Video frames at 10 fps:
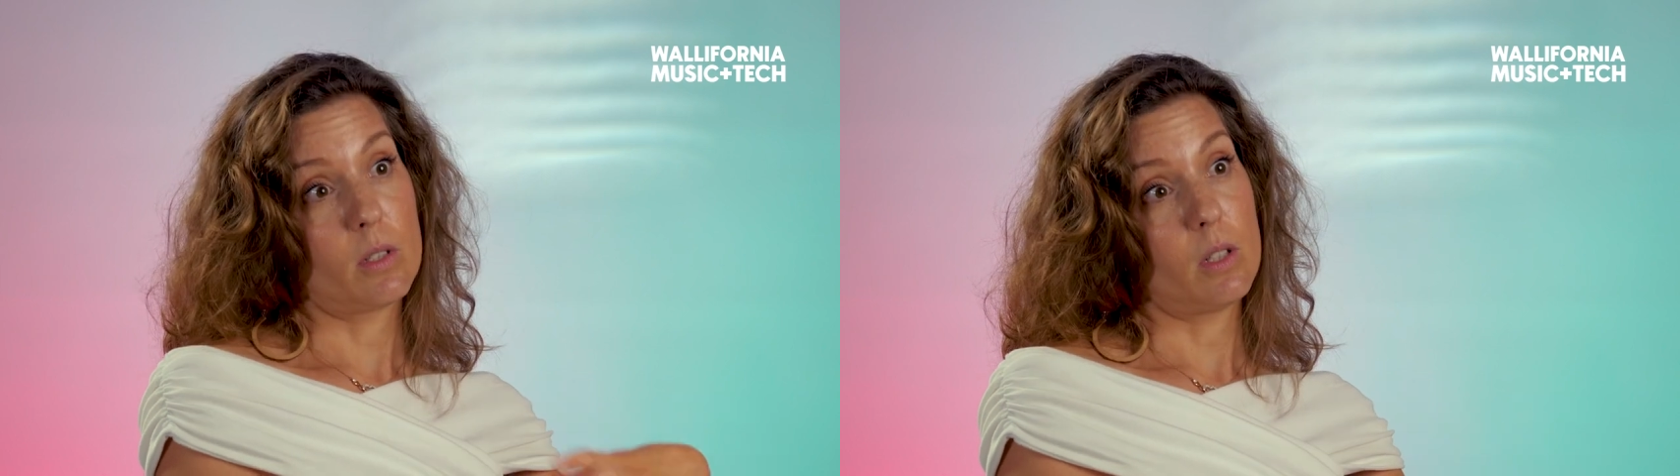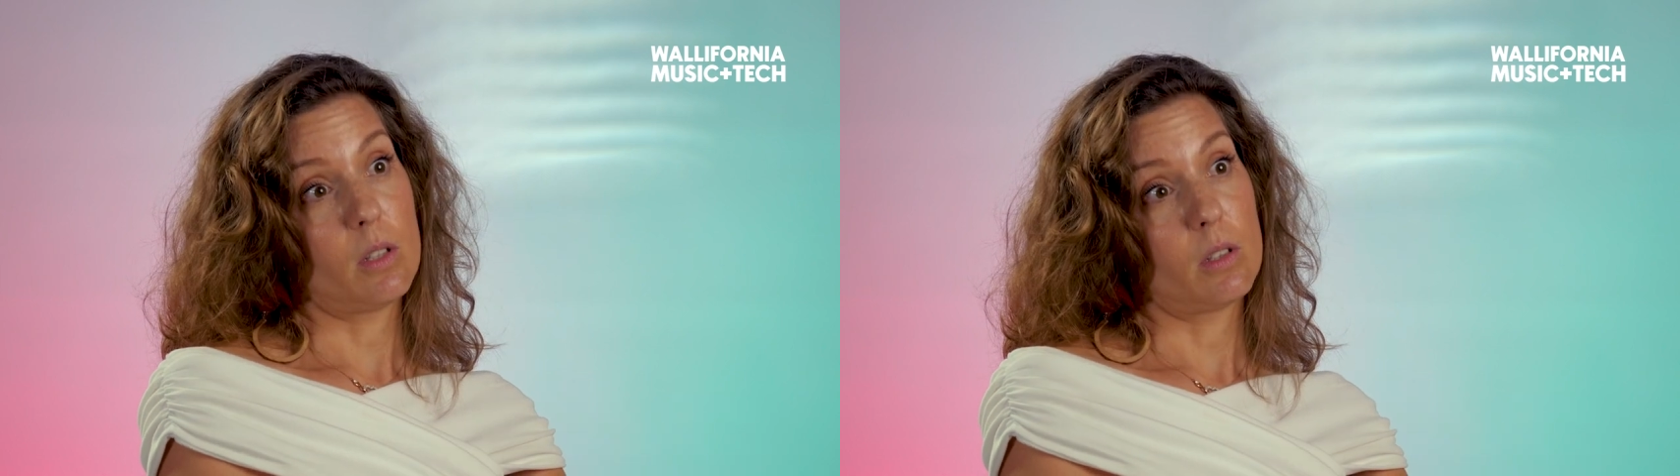
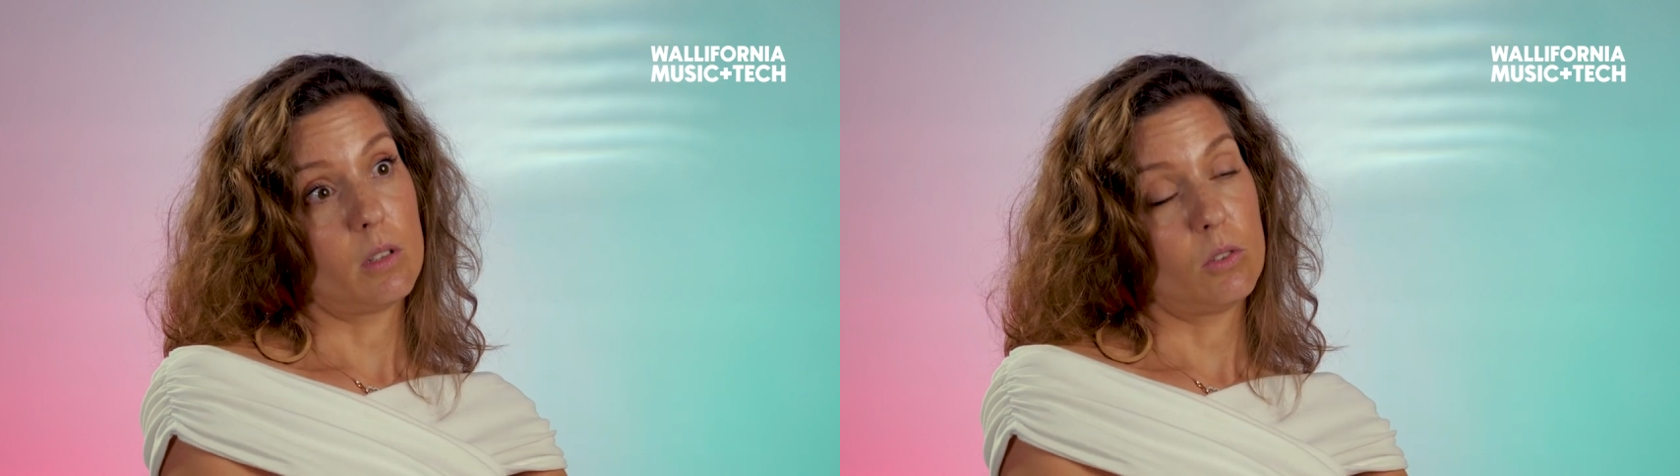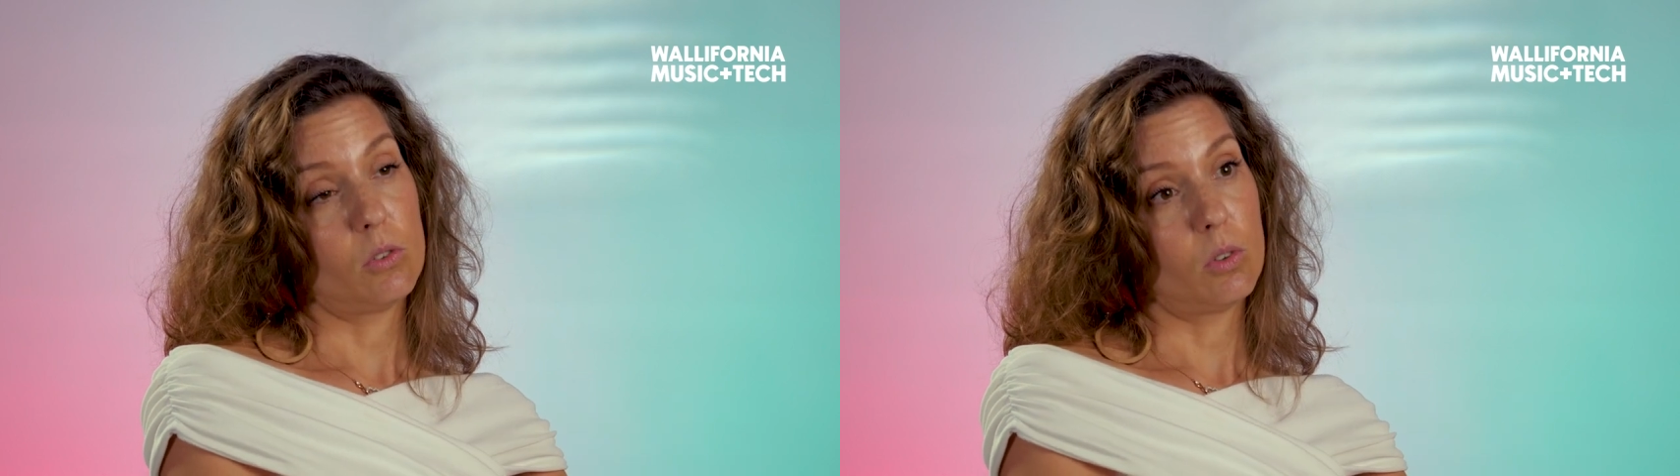
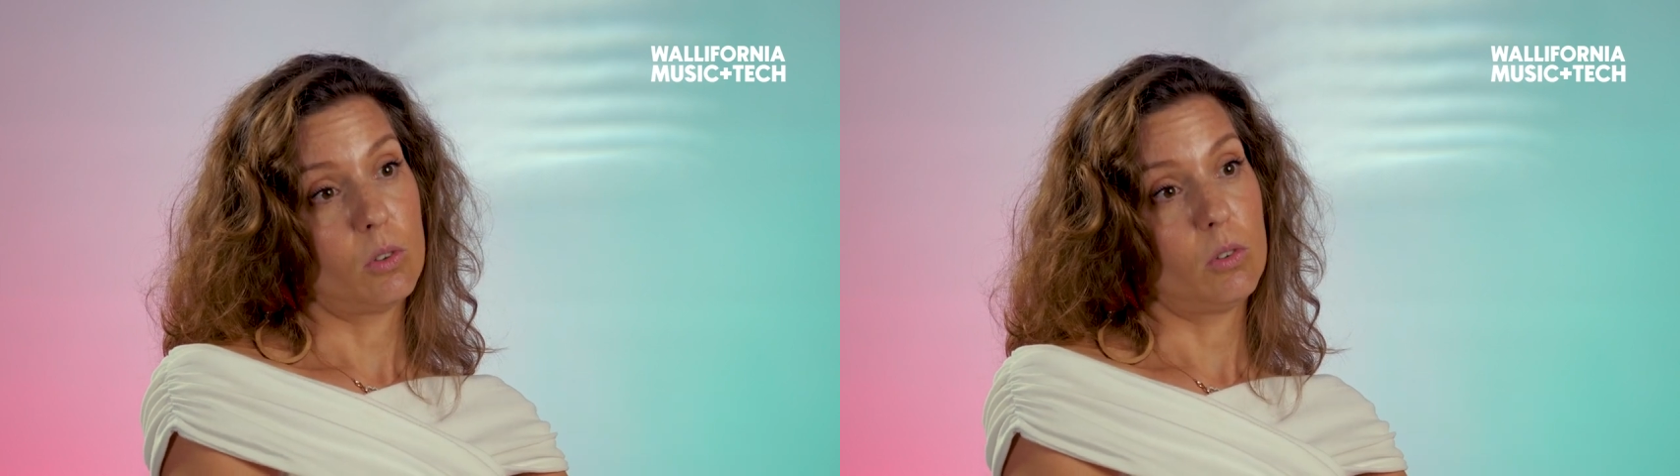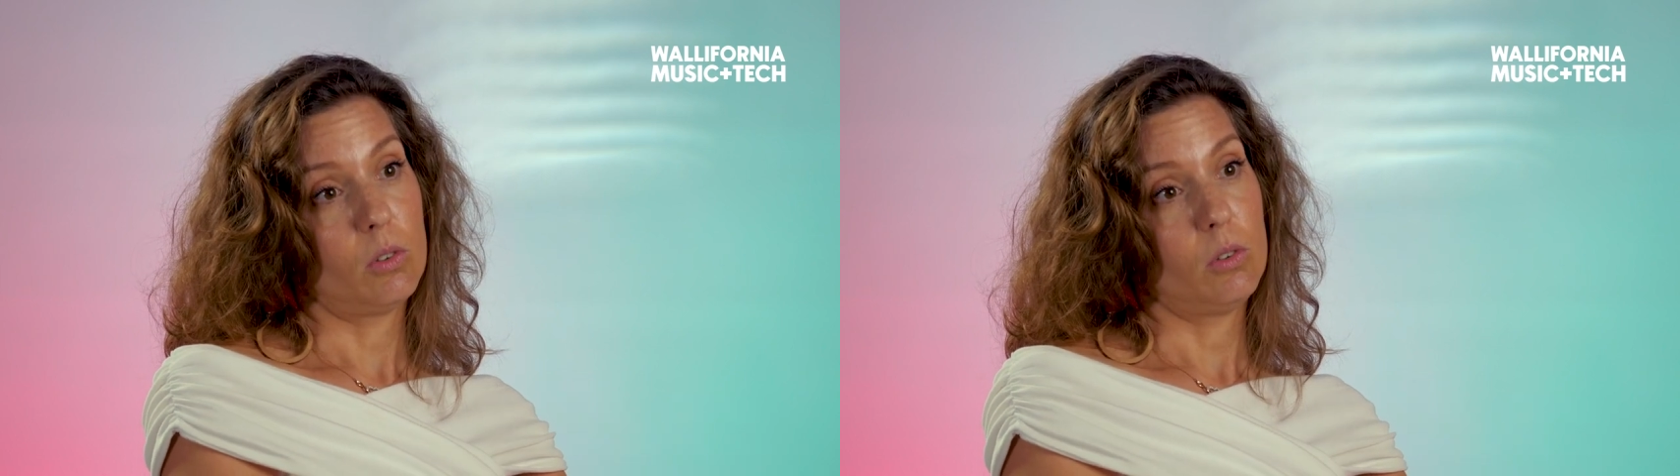together.
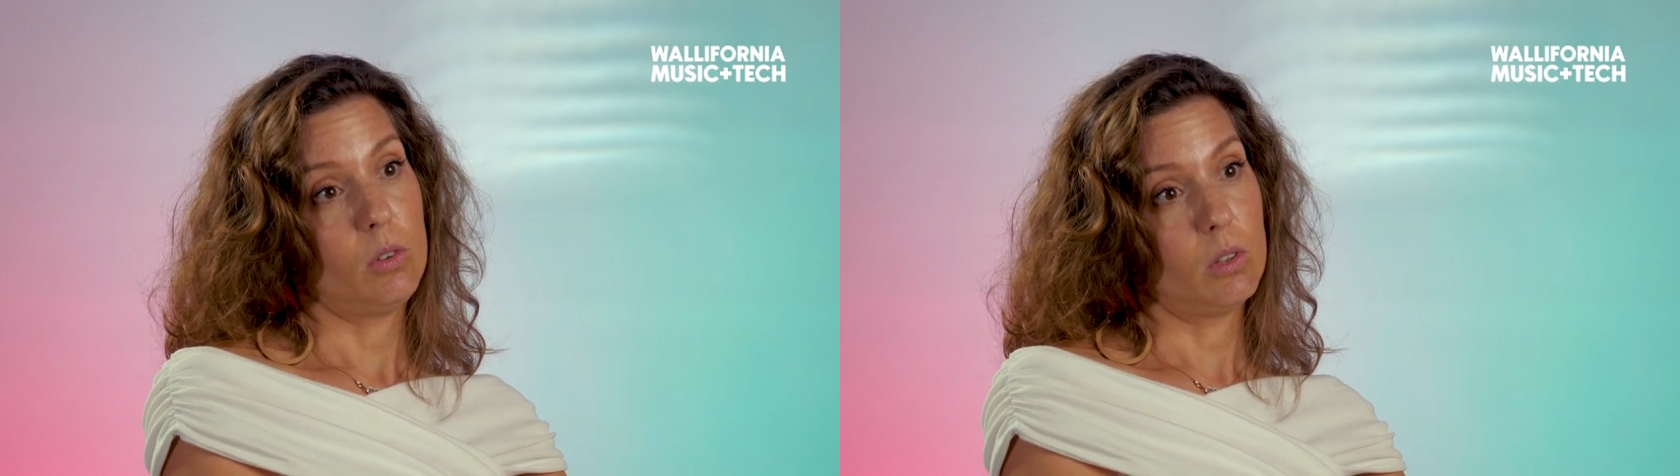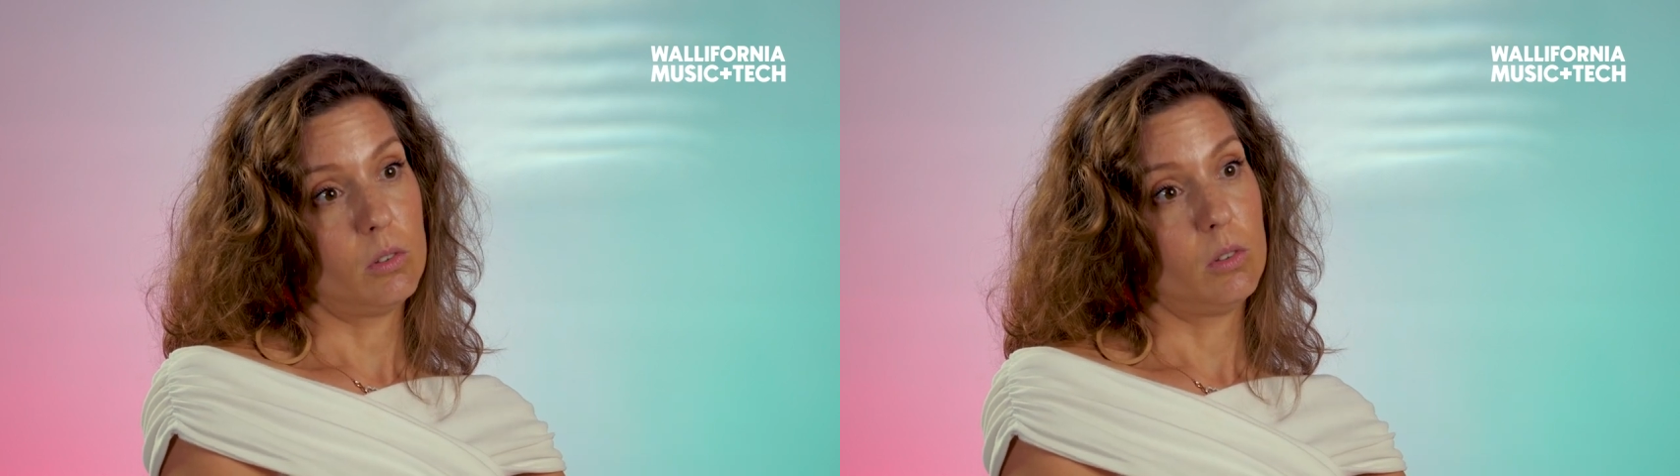So yeah.